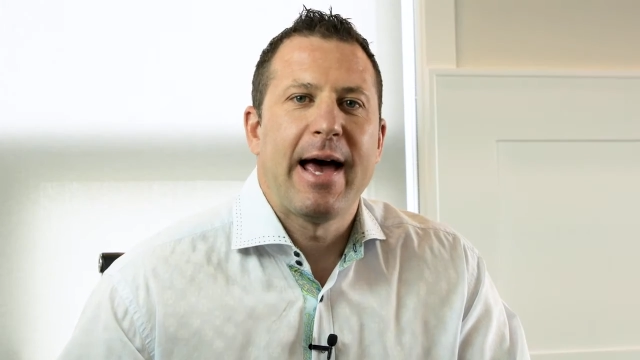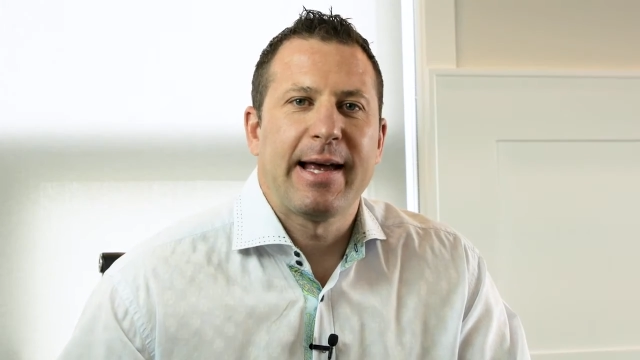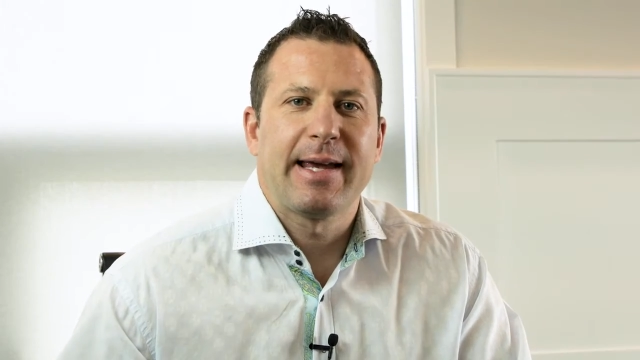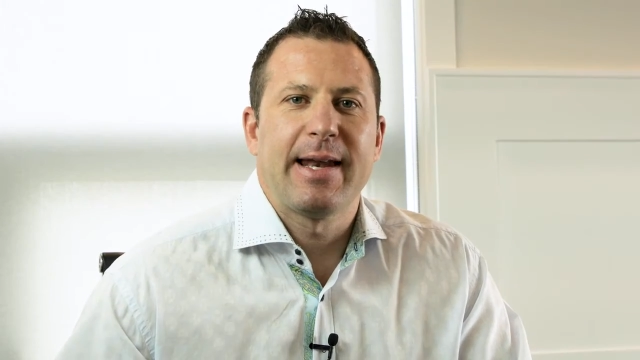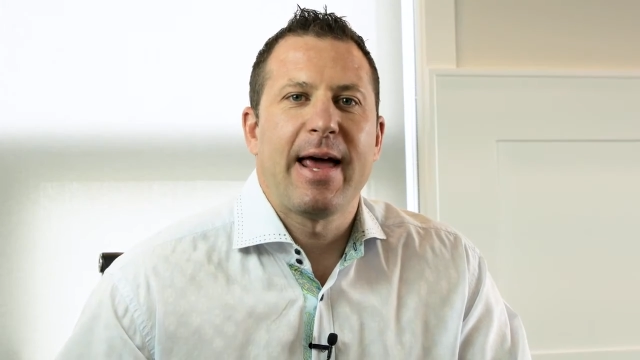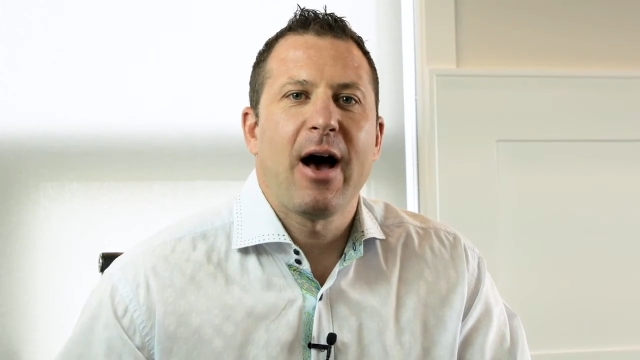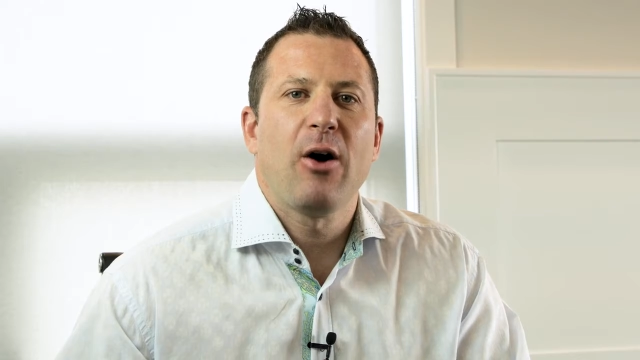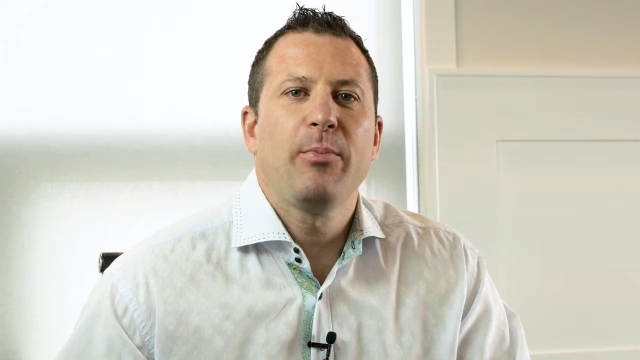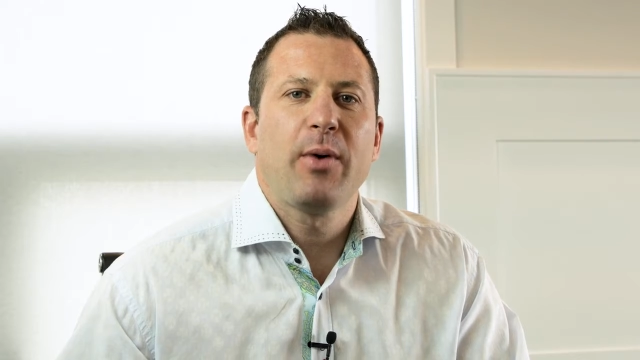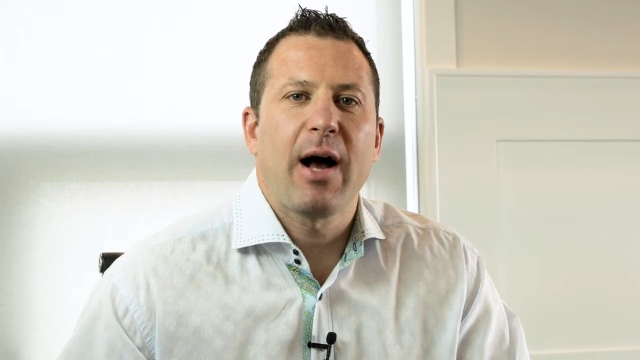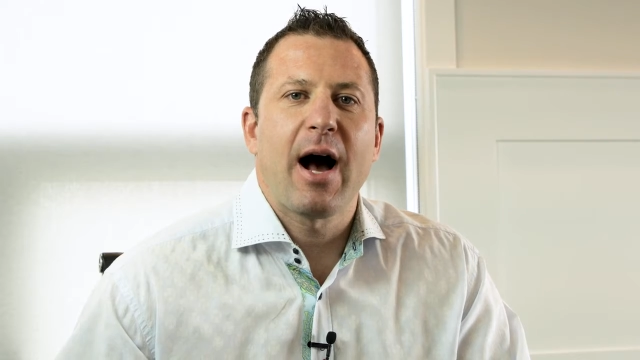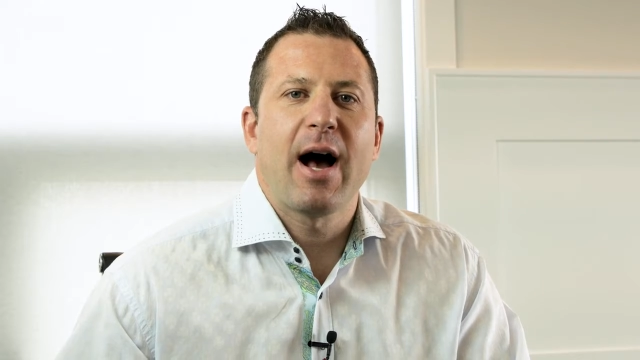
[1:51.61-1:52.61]
and can
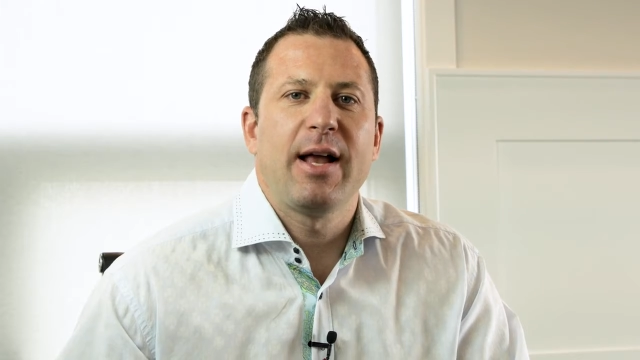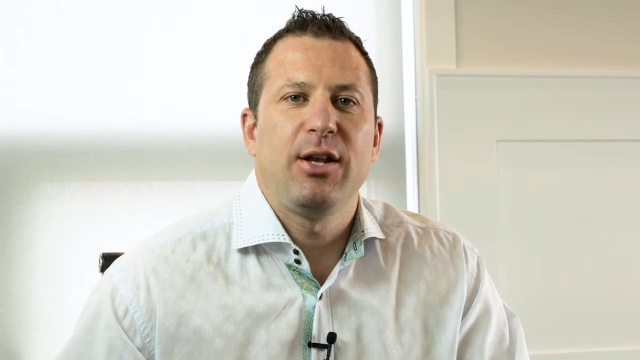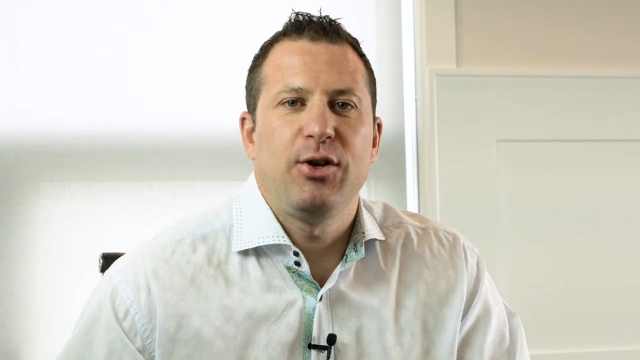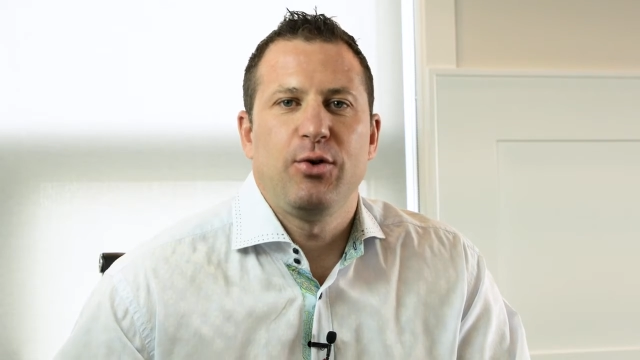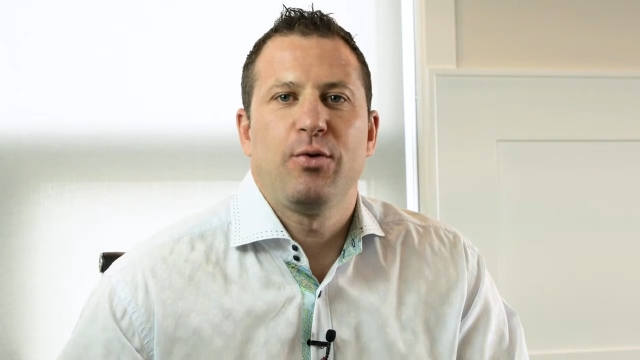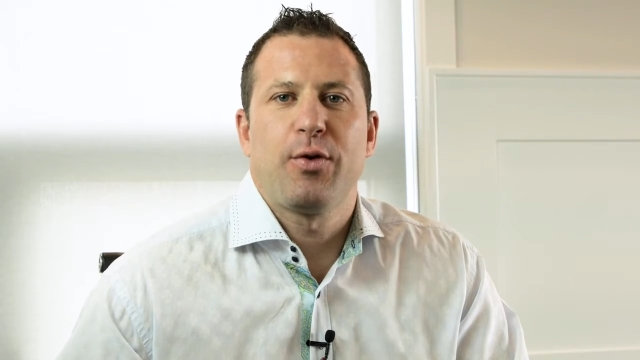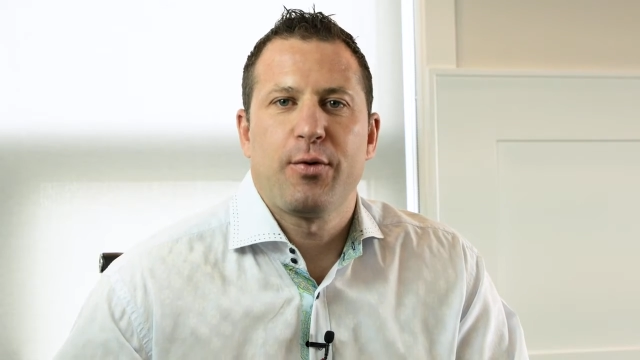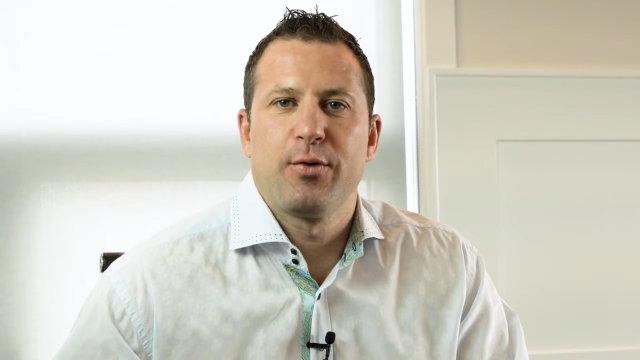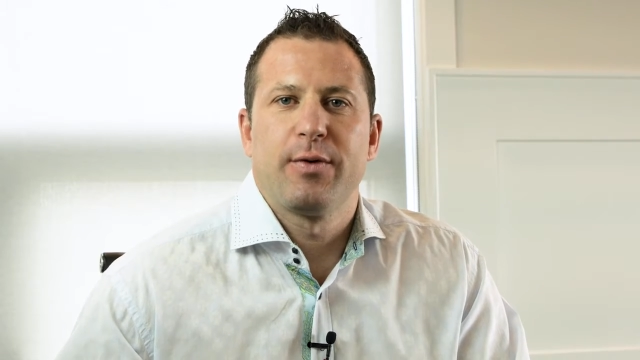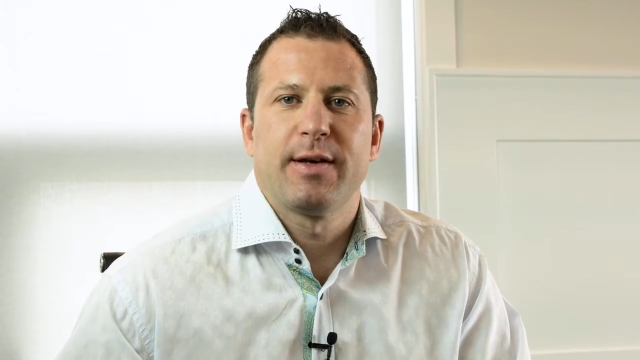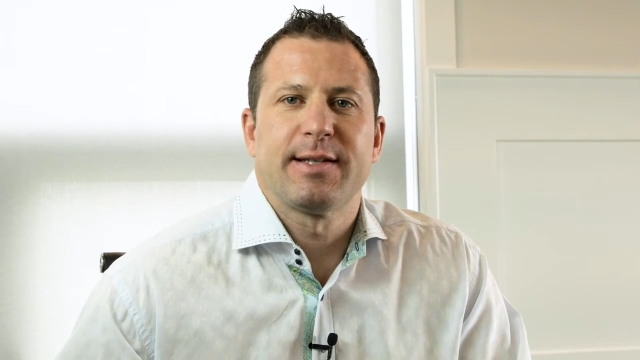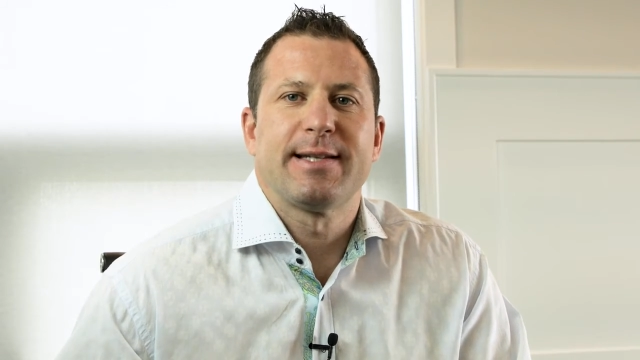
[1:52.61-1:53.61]
help guide you
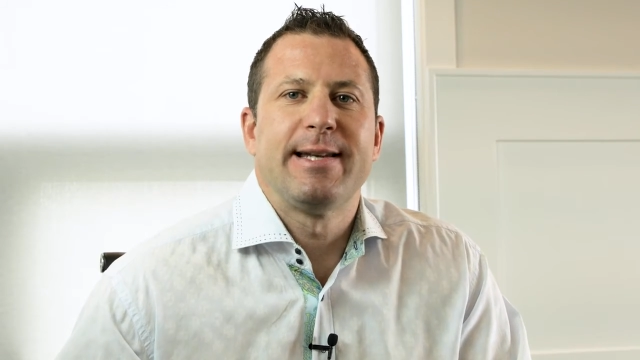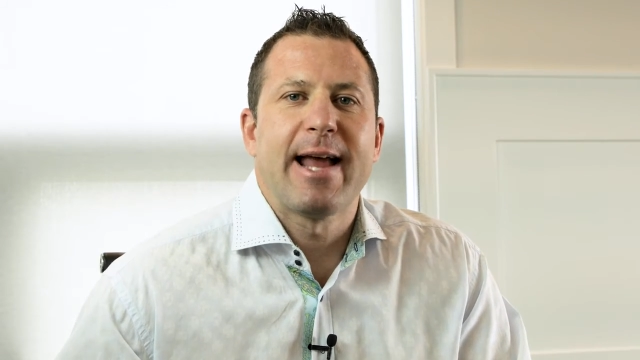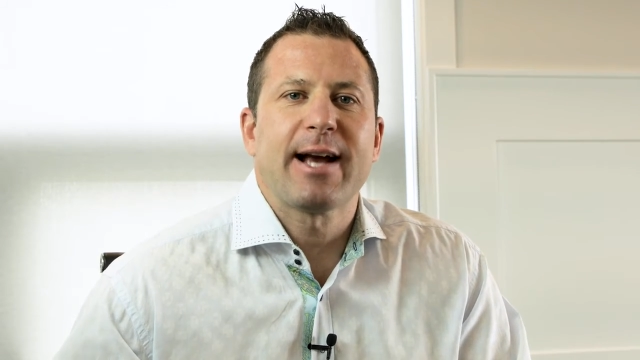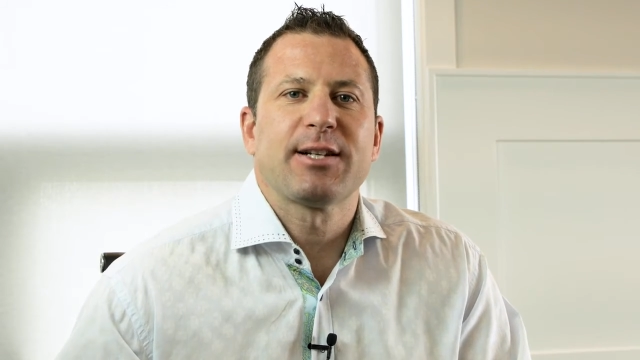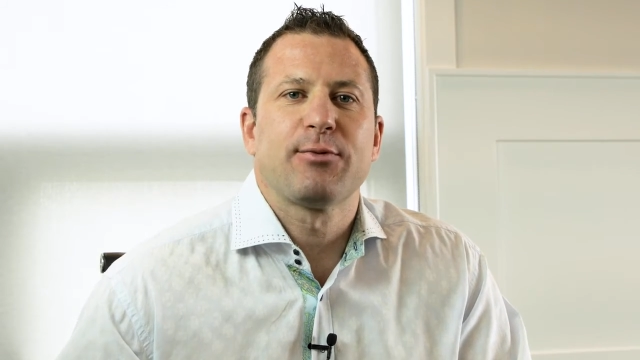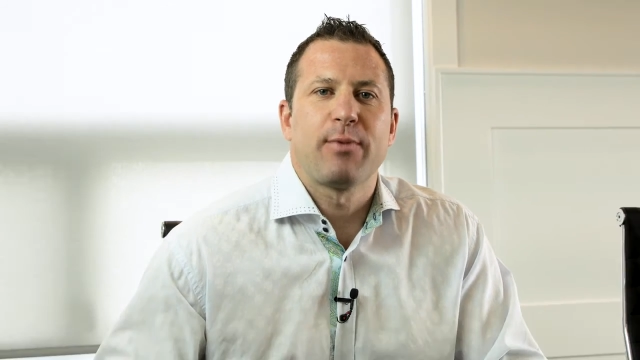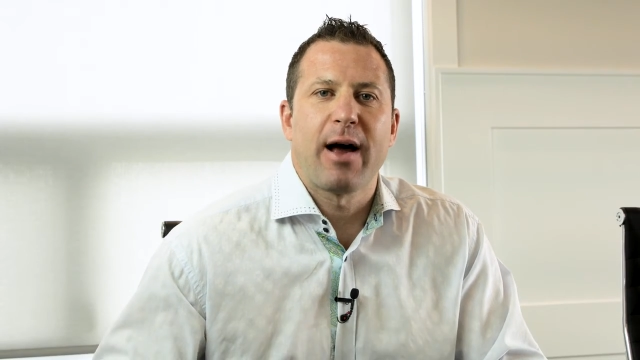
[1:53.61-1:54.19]
through this next